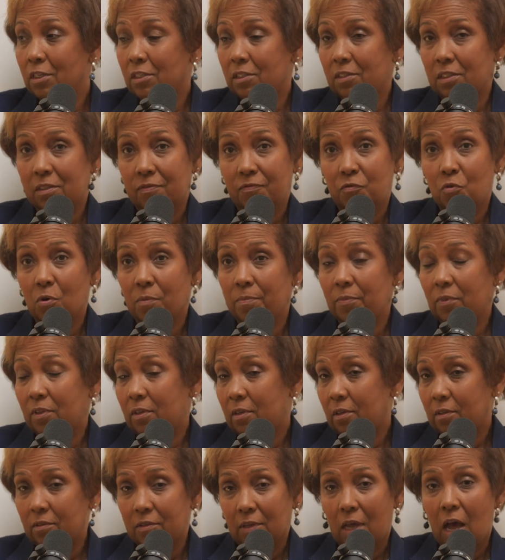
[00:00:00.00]
Because
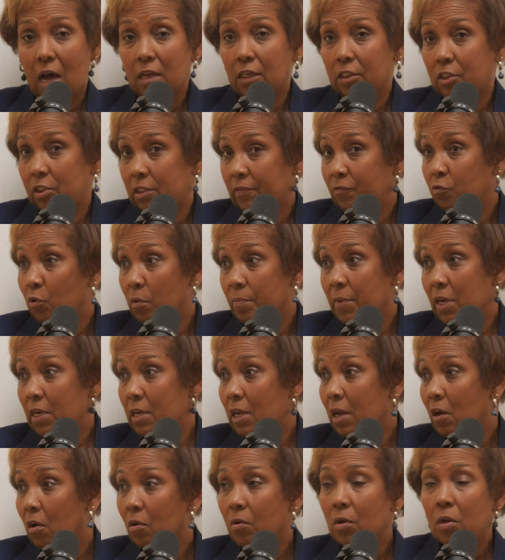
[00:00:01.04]
the college is at Fort
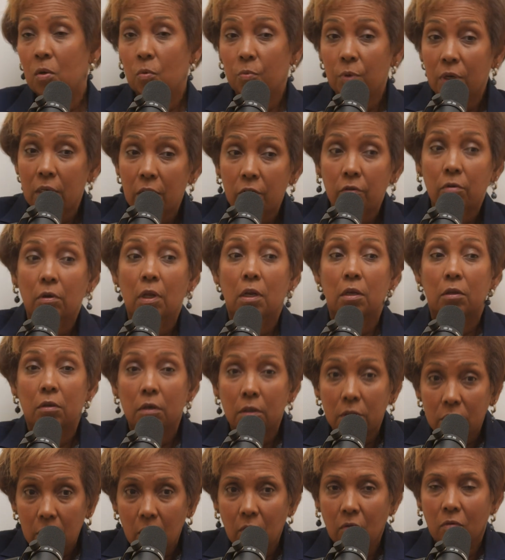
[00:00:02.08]
McNair. We literally
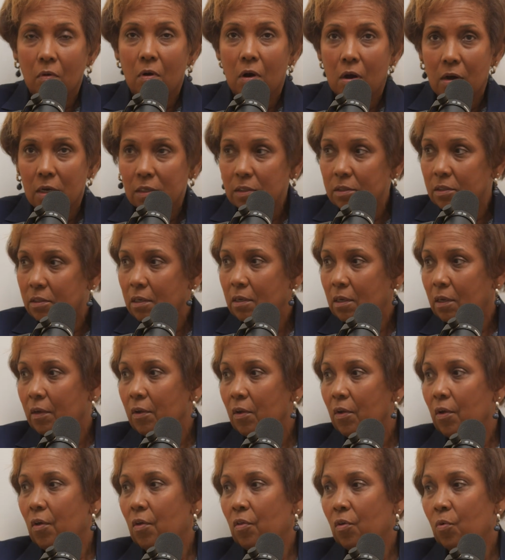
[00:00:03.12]
looked across
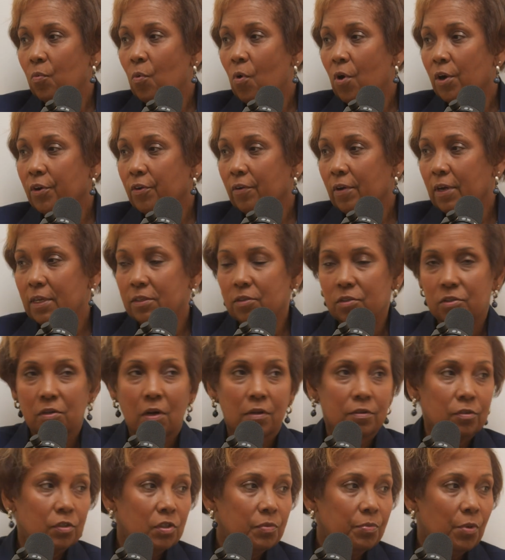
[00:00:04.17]
water and
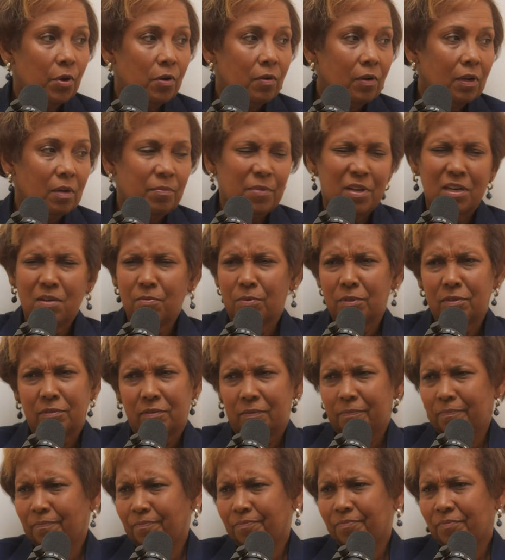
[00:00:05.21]
saw the smoke. I mean, it
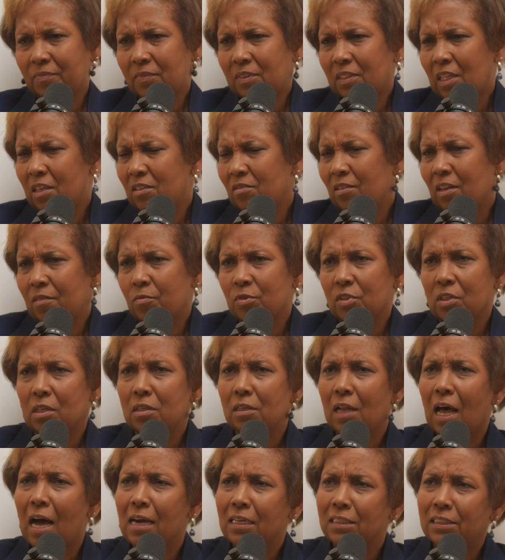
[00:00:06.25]
was a
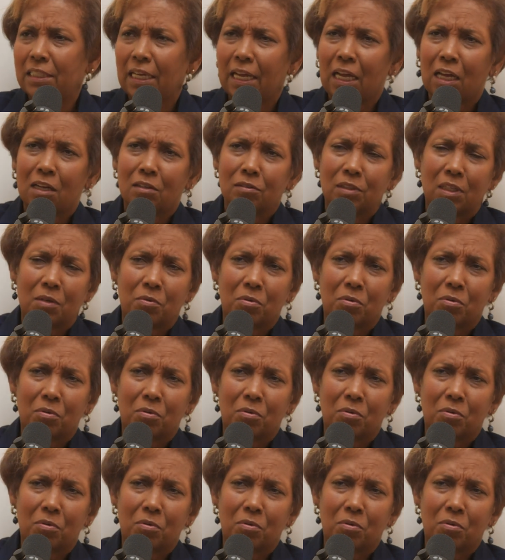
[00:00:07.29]
lockdown.